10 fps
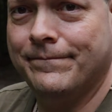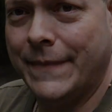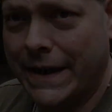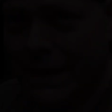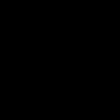
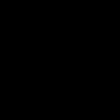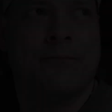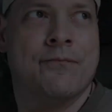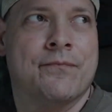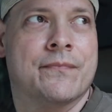Peacock.
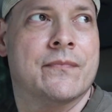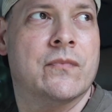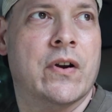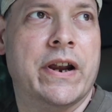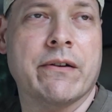
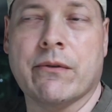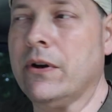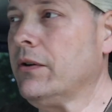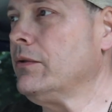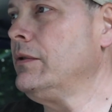Ready to
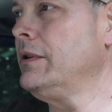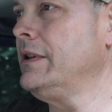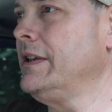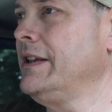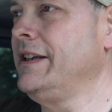roll.
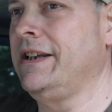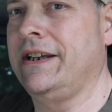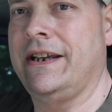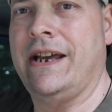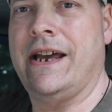
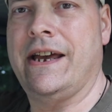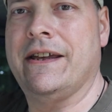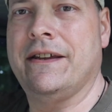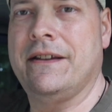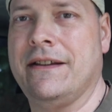
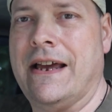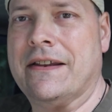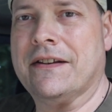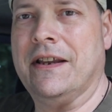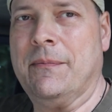Uh,
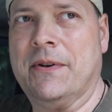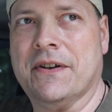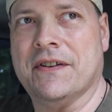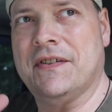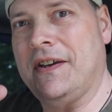last clip you're
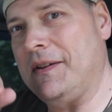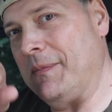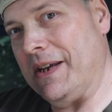gonna see is me